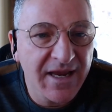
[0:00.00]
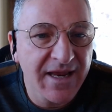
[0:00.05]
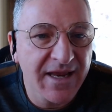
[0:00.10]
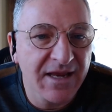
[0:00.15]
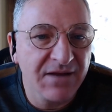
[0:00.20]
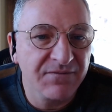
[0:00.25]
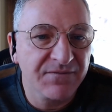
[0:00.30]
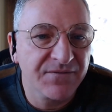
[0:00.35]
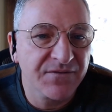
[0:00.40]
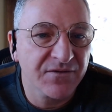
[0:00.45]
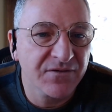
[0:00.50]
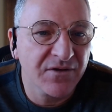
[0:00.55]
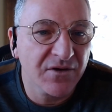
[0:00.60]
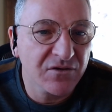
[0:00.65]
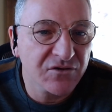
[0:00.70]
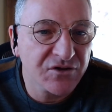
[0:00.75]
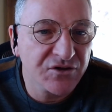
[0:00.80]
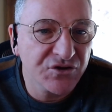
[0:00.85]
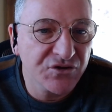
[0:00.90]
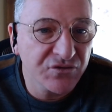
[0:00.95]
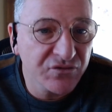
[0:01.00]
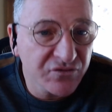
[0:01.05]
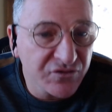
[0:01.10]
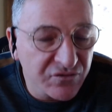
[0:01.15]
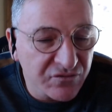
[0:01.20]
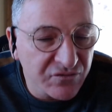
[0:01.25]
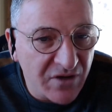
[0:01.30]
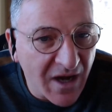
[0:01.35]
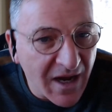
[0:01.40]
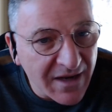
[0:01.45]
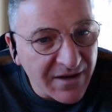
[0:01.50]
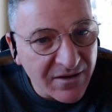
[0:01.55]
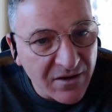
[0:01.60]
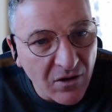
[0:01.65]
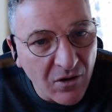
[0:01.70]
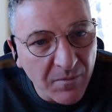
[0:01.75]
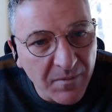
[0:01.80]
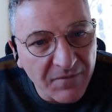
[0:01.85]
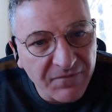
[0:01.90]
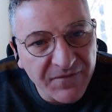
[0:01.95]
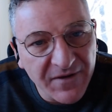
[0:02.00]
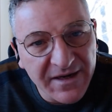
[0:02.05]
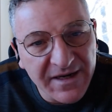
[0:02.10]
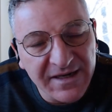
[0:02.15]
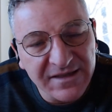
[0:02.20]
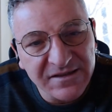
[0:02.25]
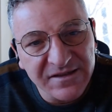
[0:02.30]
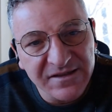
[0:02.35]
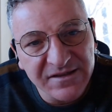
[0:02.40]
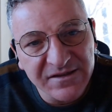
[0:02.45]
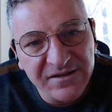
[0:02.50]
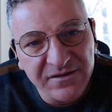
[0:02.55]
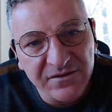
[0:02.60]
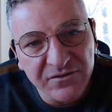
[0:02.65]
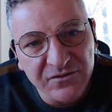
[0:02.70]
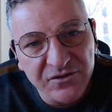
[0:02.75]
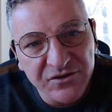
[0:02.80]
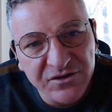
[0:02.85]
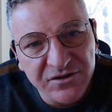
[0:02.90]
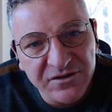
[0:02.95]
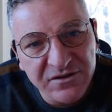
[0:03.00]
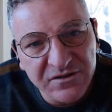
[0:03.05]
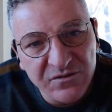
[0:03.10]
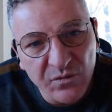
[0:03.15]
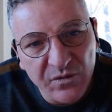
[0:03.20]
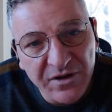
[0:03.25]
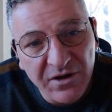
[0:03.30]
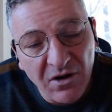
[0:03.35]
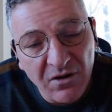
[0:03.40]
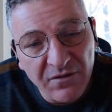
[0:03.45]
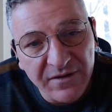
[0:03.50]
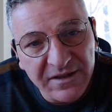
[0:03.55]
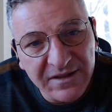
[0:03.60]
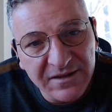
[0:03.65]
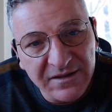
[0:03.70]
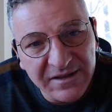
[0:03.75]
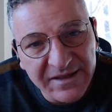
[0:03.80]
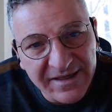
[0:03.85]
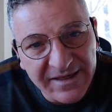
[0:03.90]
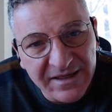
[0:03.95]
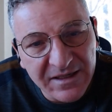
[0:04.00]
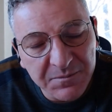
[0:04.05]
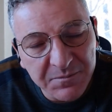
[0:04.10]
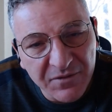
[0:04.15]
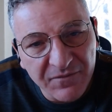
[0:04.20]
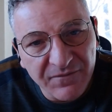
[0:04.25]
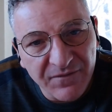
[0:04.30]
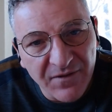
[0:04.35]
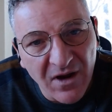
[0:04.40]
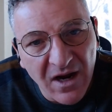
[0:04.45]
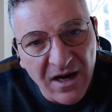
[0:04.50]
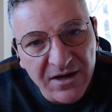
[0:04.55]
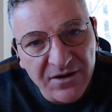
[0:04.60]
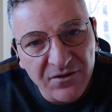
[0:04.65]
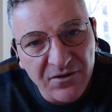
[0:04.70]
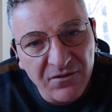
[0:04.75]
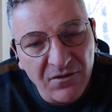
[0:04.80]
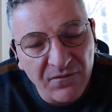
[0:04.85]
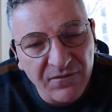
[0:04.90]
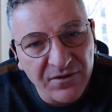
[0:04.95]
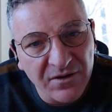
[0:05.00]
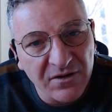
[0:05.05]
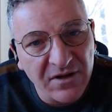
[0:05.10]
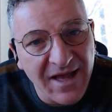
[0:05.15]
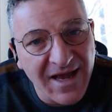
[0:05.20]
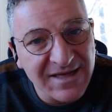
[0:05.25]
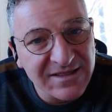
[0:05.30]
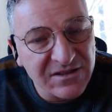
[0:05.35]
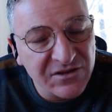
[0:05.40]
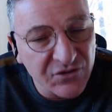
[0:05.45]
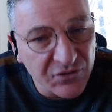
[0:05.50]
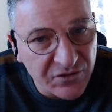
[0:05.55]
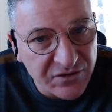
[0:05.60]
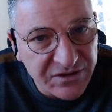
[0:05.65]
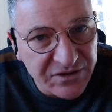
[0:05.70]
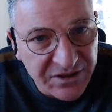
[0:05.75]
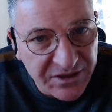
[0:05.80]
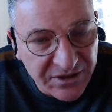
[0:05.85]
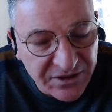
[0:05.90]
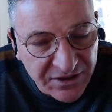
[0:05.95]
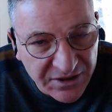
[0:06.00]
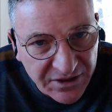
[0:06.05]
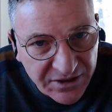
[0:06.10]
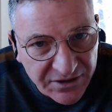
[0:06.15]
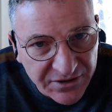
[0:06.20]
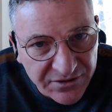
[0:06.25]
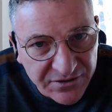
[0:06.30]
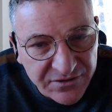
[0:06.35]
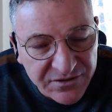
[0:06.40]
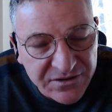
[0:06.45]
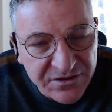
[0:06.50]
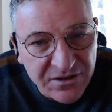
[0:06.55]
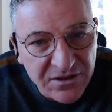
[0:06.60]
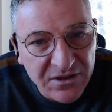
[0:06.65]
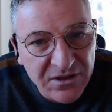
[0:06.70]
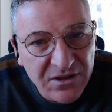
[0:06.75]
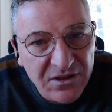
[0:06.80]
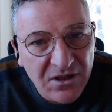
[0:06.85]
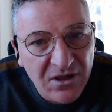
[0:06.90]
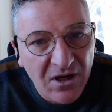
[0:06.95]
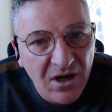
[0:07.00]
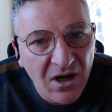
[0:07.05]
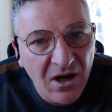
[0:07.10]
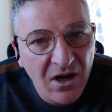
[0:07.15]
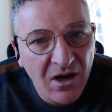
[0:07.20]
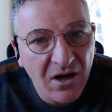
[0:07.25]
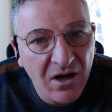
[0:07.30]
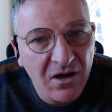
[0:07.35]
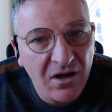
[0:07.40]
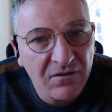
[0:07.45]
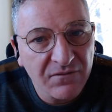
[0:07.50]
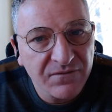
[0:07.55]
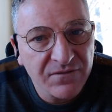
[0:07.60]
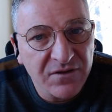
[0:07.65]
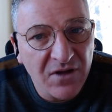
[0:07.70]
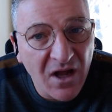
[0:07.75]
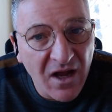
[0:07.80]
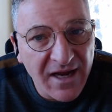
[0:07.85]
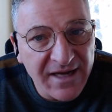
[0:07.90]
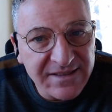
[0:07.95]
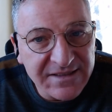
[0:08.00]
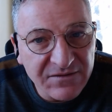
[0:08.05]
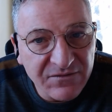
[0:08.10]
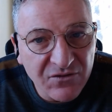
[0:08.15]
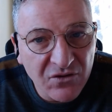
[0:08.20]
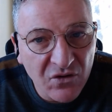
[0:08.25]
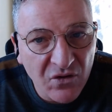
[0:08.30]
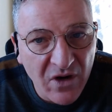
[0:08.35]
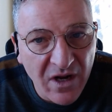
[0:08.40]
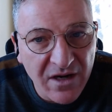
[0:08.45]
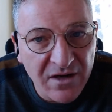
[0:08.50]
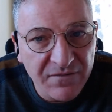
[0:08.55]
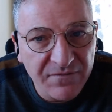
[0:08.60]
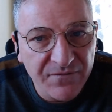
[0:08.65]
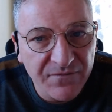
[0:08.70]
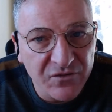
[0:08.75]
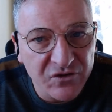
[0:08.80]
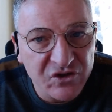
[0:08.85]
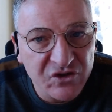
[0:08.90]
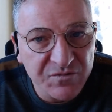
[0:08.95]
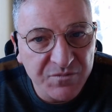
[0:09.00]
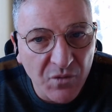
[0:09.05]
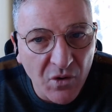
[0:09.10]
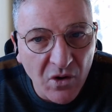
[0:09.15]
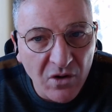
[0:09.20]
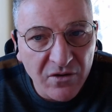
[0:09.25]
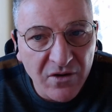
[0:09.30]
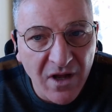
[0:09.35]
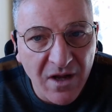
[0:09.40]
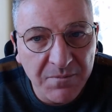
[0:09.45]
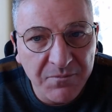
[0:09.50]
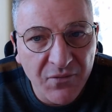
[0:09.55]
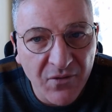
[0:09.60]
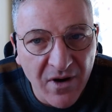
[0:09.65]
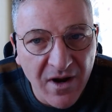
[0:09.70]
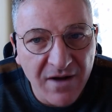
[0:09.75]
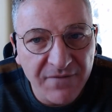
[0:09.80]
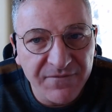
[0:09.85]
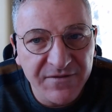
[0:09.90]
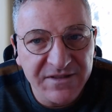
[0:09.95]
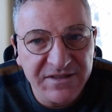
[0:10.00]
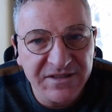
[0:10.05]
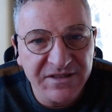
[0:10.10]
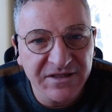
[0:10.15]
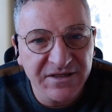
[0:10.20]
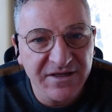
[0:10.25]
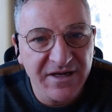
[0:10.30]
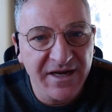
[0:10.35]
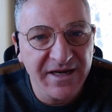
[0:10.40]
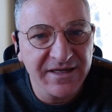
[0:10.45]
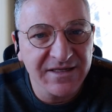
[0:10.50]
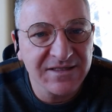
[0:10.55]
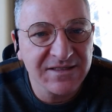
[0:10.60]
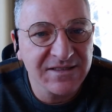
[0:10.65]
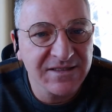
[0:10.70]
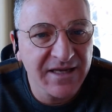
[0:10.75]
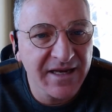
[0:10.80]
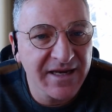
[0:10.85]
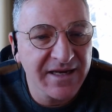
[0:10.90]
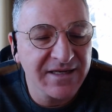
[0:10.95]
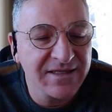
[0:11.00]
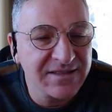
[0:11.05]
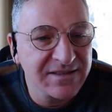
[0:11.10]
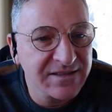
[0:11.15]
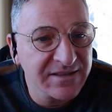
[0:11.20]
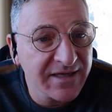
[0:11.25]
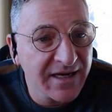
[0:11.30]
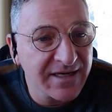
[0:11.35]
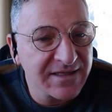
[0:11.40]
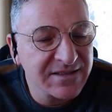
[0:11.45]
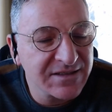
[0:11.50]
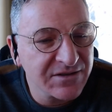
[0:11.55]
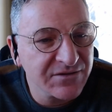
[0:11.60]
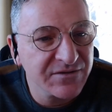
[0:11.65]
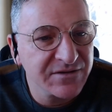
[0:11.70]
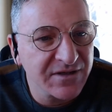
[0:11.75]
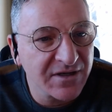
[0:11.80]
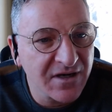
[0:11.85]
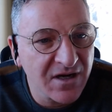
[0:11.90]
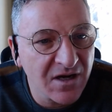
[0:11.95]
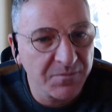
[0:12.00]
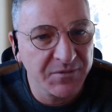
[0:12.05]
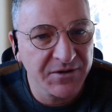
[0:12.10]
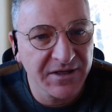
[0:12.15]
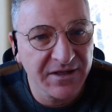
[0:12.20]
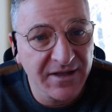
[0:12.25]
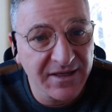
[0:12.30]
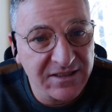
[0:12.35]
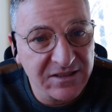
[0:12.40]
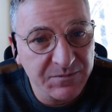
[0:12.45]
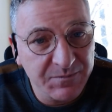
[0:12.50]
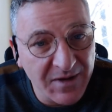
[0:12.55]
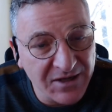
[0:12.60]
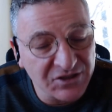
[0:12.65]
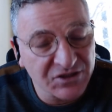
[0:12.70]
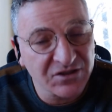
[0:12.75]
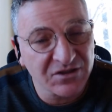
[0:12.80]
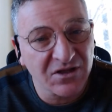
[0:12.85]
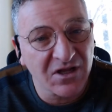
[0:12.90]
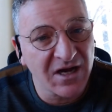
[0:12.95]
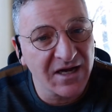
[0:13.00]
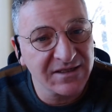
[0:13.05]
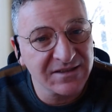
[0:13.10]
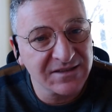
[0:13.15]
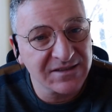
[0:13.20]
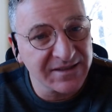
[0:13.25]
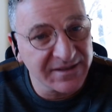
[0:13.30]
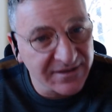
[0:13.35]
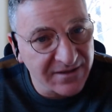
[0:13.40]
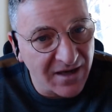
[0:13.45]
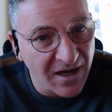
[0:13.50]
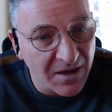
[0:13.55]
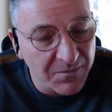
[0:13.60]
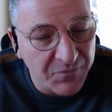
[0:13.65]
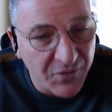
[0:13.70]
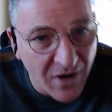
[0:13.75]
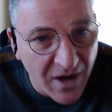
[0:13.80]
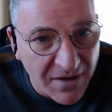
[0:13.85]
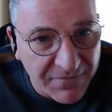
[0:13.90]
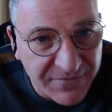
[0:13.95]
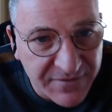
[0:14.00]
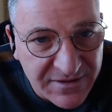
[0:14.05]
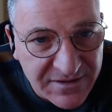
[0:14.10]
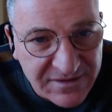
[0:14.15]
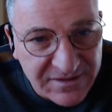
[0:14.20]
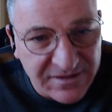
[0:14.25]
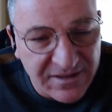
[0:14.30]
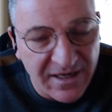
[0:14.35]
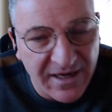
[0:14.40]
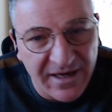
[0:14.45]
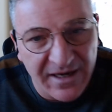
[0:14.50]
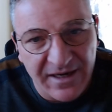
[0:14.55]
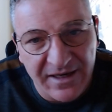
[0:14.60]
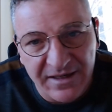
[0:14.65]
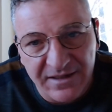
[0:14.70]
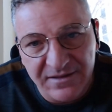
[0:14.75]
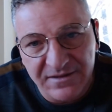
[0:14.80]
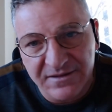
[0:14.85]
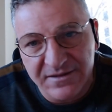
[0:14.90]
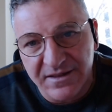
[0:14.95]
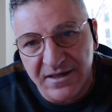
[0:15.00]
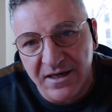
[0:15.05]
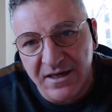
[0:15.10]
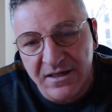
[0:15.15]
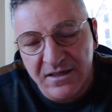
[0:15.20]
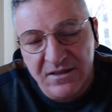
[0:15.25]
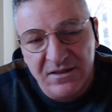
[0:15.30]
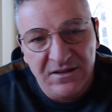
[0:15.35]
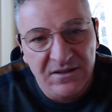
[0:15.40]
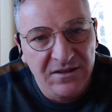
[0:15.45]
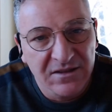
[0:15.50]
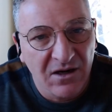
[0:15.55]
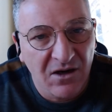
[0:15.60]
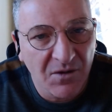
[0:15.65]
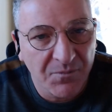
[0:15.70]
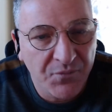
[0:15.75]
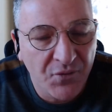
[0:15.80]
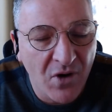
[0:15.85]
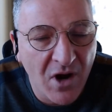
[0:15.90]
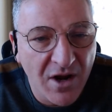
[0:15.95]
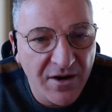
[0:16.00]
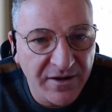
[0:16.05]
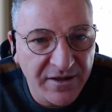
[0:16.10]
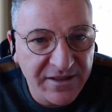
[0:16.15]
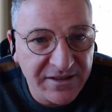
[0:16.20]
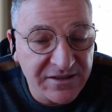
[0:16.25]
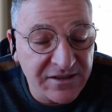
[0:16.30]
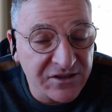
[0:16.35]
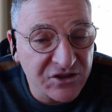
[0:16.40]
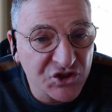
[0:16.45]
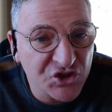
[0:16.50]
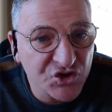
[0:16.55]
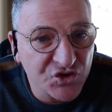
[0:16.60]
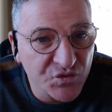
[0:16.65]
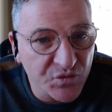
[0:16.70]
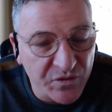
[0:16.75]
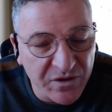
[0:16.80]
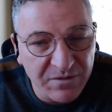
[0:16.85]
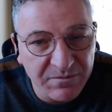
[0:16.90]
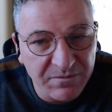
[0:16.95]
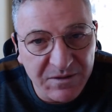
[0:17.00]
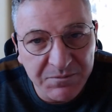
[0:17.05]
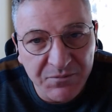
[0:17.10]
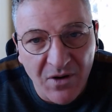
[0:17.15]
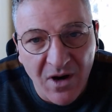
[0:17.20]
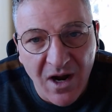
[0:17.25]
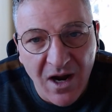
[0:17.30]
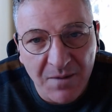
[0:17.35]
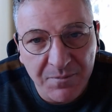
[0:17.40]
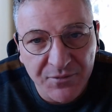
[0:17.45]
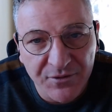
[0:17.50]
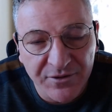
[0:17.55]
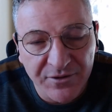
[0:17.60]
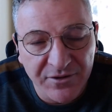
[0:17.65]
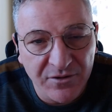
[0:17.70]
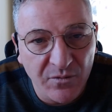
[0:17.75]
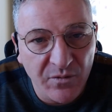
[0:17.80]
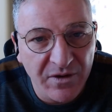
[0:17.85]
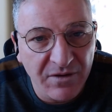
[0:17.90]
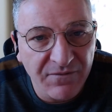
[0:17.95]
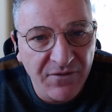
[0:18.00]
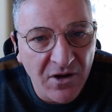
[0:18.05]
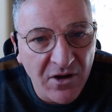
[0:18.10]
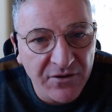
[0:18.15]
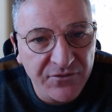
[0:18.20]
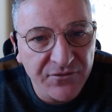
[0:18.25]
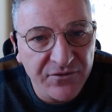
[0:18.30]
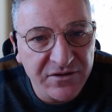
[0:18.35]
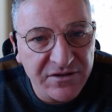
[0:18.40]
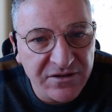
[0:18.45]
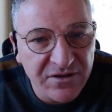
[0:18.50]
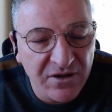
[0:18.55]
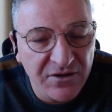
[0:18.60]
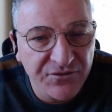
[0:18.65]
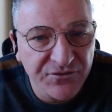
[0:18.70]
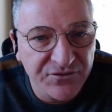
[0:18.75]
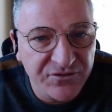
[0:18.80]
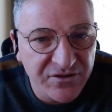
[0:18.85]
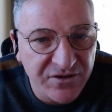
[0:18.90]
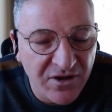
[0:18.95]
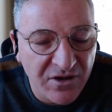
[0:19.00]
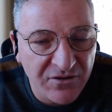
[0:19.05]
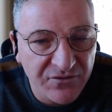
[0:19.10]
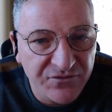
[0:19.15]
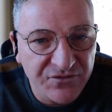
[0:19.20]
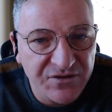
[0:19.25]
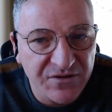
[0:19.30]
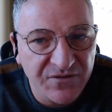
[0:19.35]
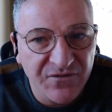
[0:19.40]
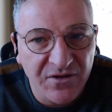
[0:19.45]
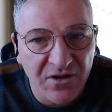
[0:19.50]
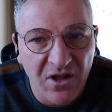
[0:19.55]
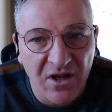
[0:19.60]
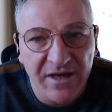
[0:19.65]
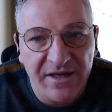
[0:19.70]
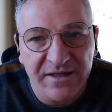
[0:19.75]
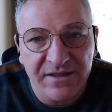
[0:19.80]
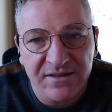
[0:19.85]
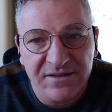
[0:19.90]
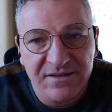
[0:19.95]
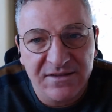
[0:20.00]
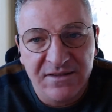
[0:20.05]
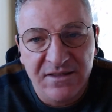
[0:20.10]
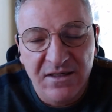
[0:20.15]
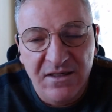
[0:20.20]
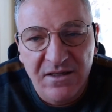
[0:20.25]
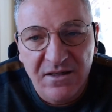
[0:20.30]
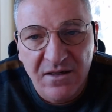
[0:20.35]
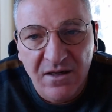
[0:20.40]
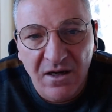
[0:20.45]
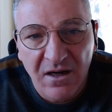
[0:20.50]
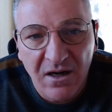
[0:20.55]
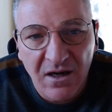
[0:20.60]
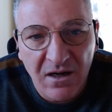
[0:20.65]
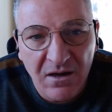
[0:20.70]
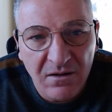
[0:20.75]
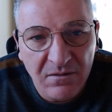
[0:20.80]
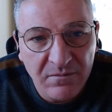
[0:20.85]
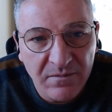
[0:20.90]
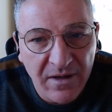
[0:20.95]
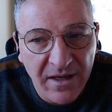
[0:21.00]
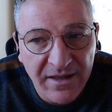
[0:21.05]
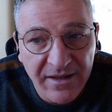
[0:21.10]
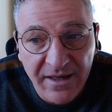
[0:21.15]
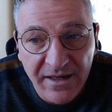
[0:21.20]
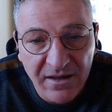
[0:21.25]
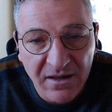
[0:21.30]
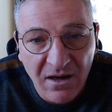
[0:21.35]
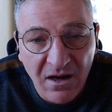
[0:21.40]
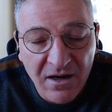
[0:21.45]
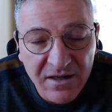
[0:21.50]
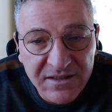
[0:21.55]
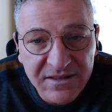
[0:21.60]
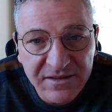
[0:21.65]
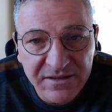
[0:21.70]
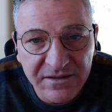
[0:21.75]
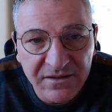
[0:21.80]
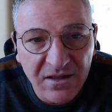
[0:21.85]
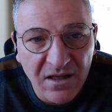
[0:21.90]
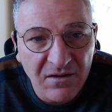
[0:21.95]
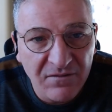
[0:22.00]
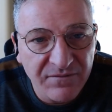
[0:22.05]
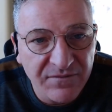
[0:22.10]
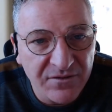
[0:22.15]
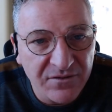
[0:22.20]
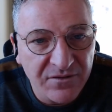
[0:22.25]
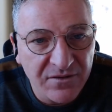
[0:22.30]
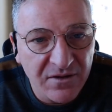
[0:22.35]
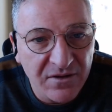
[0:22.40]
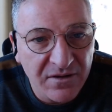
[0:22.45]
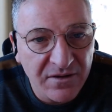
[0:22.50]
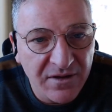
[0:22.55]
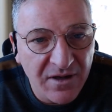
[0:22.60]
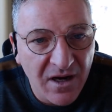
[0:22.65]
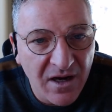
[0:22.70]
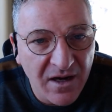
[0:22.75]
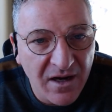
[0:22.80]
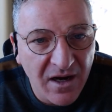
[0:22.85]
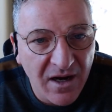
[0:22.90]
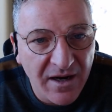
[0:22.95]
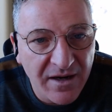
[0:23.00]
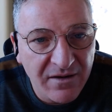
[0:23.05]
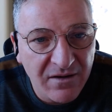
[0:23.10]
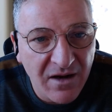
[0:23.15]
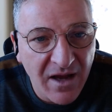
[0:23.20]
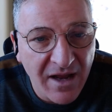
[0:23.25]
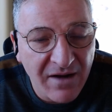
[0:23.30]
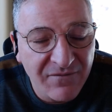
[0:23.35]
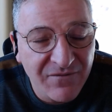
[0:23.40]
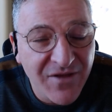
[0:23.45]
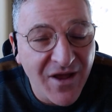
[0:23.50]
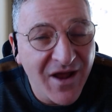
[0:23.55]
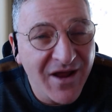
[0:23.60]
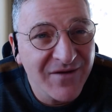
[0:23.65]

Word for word: And for those of you who do not know about Financing Solutions, we are the leading provider over the last 13 years of lines of credit for small nonprofits in the United States. Yes, there is a company that specializes in nonprofits, and uh, our product is extremely popular. We have hundreds and hundreds and hundreds of clients um, and they honestly love their. I, I I've